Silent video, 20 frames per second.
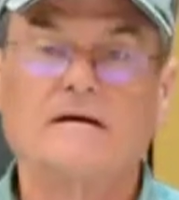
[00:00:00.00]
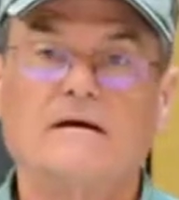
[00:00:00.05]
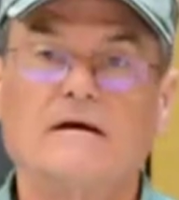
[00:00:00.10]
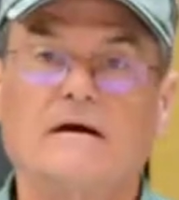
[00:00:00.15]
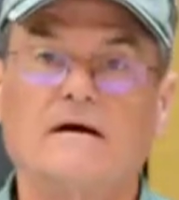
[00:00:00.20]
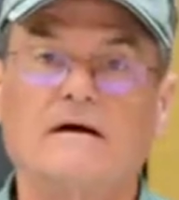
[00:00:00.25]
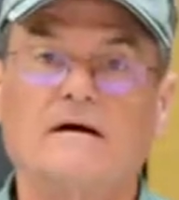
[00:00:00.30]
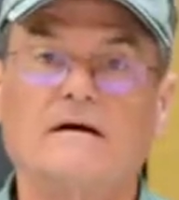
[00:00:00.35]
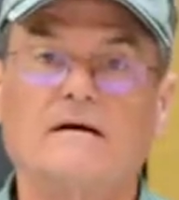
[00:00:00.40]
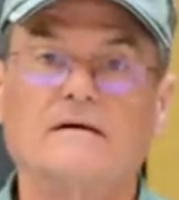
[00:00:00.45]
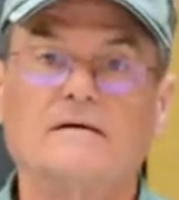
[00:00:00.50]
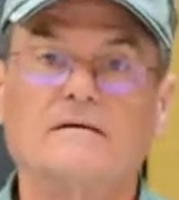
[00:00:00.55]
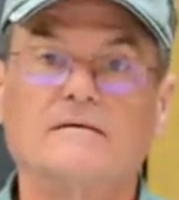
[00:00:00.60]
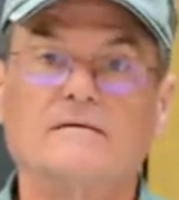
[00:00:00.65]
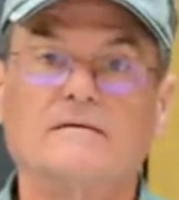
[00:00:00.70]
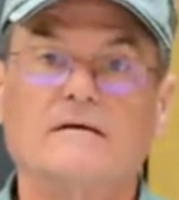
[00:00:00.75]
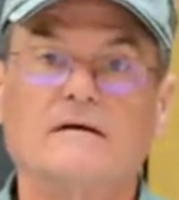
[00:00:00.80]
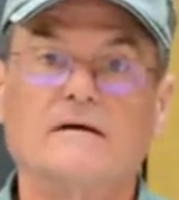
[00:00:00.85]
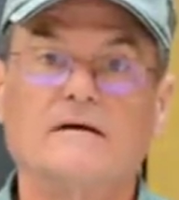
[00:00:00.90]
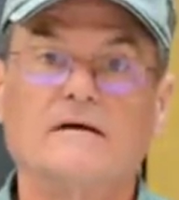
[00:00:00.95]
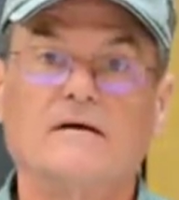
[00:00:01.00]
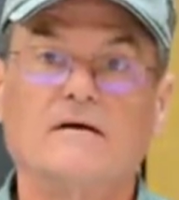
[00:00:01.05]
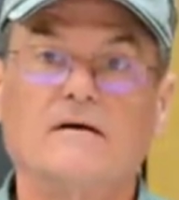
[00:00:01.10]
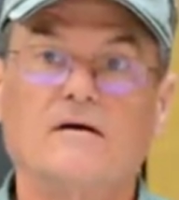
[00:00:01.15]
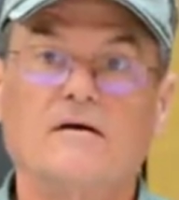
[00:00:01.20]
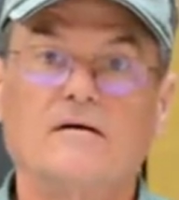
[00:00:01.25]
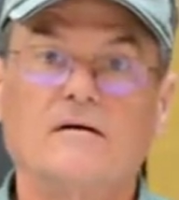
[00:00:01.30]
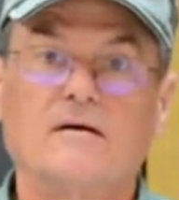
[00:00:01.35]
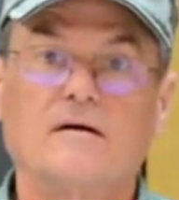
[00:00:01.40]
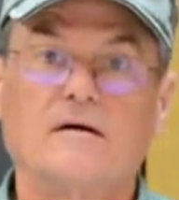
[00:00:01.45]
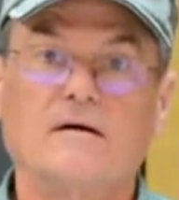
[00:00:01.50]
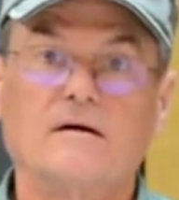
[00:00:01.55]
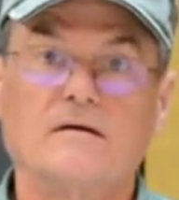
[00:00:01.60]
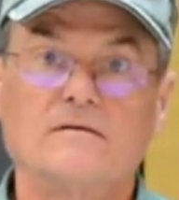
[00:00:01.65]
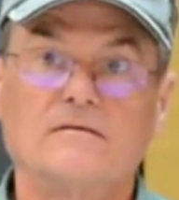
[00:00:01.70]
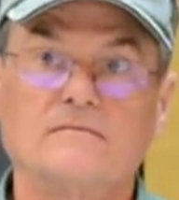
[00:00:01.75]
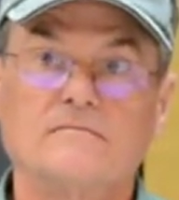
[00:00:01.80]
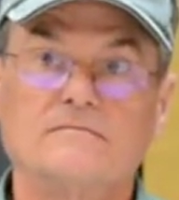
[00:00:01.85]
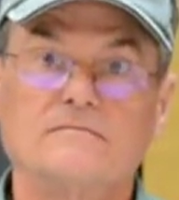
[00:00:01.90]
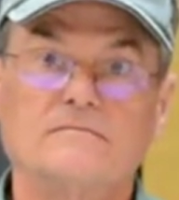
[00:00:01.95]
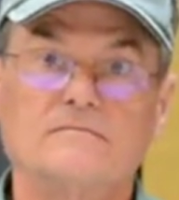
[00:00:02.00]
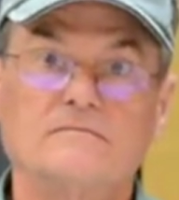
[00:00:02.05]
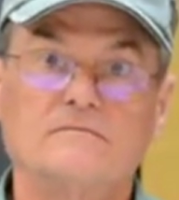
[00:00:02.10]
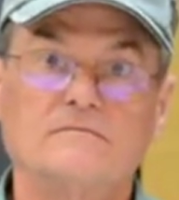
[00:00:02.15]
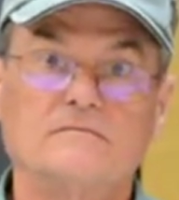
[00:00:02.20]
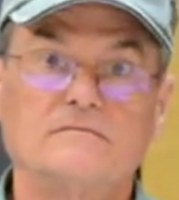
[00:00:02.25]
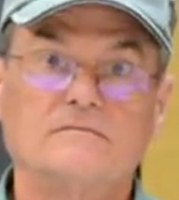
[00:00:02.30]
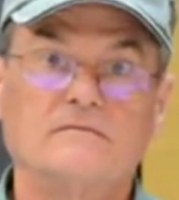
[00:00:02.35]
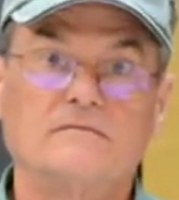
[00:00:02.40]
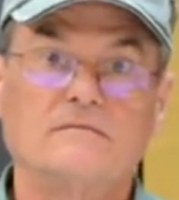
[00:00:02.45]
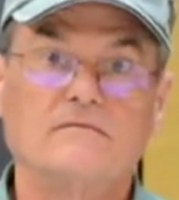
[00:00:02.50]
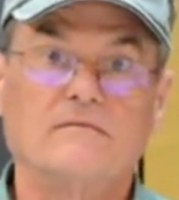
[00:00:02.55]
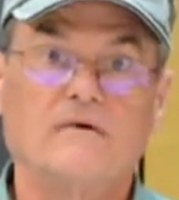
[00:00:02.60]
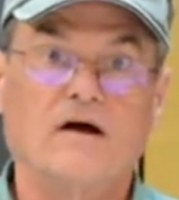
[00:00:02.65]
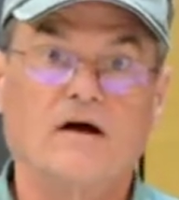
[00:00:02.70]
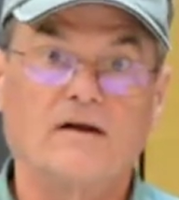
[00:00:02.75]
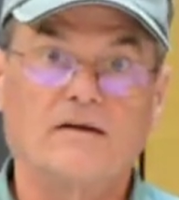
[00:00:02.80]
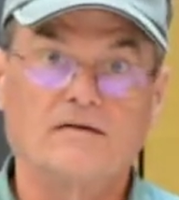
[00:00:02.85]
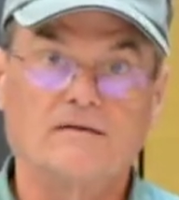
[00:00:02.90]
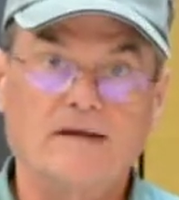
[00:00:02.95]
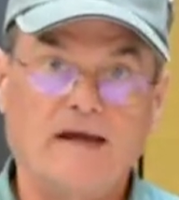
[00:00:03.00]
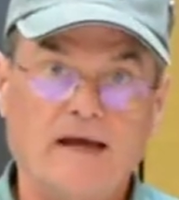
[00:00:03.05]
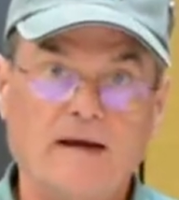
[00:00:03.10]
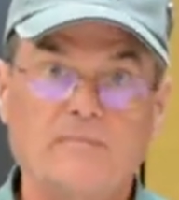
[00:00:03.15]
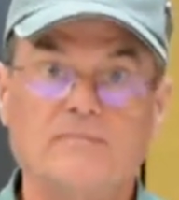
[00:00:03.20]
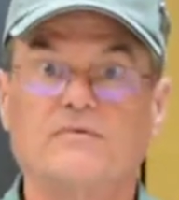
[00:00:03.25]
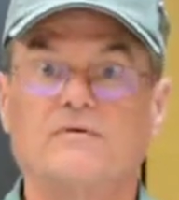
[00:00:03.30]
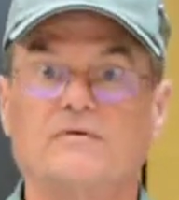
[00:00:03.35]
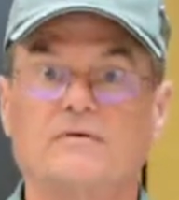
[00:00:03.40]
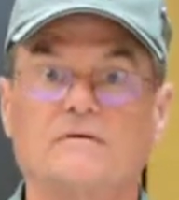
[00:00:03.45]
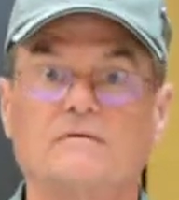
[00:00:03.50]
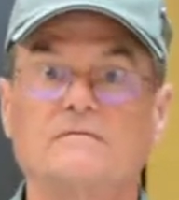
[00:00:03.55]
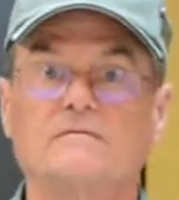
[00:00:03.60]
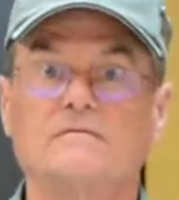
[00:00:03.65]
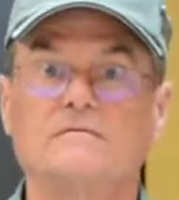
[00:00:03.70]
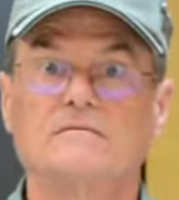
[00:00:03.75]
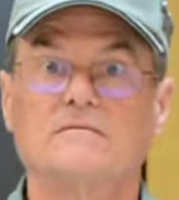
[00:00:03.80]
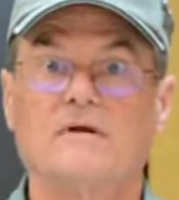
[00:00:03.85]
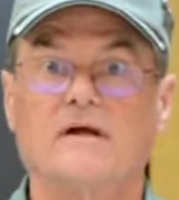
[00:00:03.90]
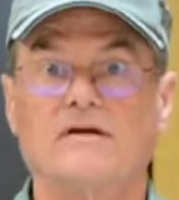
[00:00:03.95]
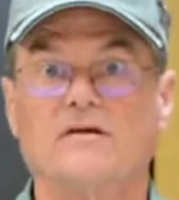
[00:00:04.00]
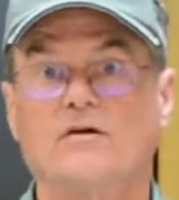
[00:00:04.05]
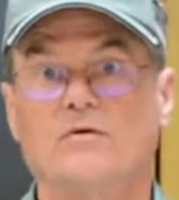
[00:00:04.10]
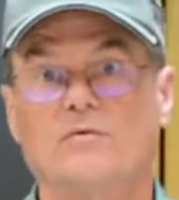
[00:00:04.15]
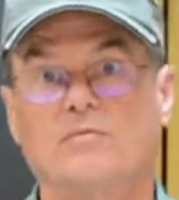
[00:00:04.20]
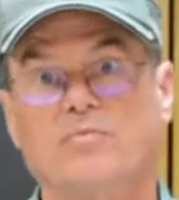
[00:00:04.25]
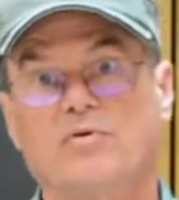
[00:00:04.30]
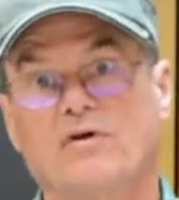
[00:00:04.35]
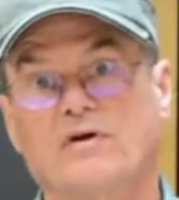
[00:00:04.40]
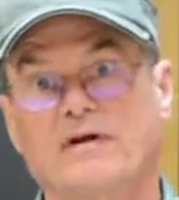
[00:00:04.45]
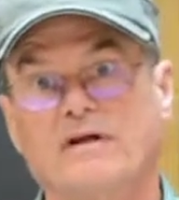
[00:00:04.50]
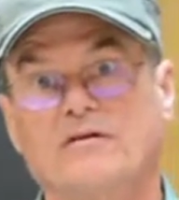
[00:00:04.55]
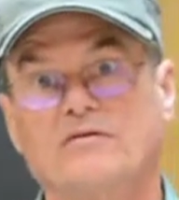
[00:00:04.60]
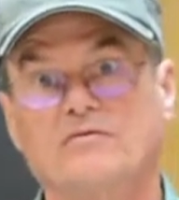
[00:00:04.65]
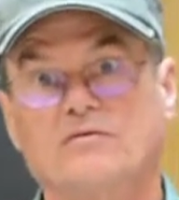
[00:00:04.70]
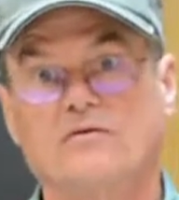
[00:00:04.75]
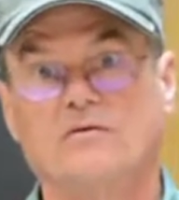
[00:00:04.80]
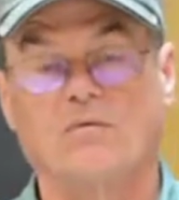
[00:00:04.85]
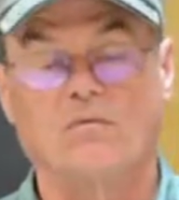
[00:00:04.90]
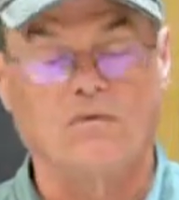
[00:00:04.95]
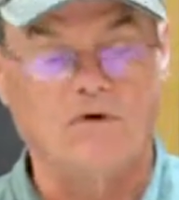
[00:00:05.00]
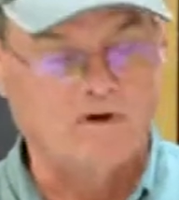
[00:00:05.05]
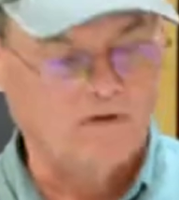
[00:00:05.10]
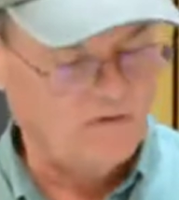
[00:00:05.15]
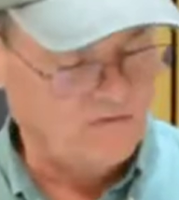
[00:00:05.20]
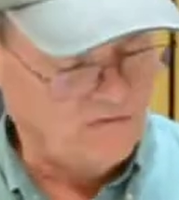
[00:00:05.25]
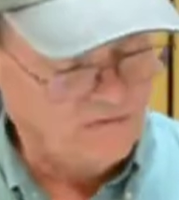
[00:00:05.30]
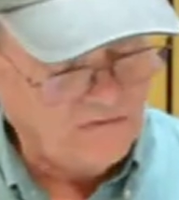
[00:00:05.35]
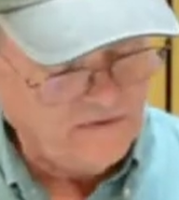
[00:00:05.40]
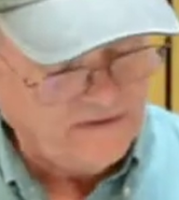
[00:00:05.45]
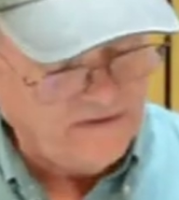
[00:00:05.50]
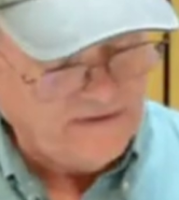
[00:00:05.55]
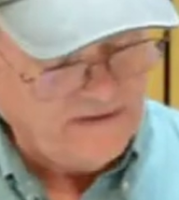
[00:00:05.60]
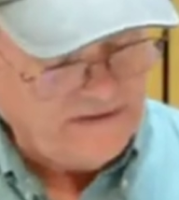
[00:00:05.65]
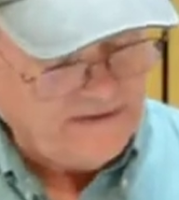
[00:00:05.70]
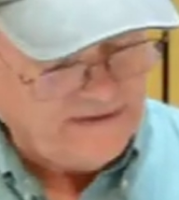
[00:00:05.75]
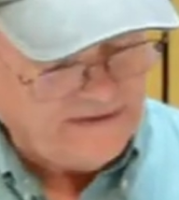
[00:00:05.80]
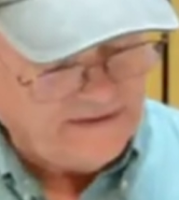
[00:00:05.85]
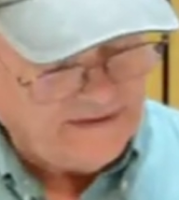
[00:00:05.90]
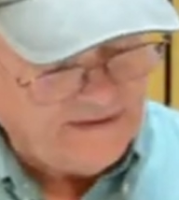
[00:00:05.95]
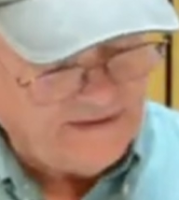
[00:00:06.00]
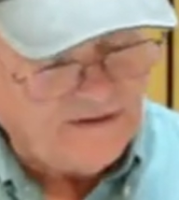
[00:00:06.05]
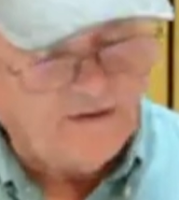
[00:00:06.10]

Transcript: uh, an adapter like you would plug into the wall, it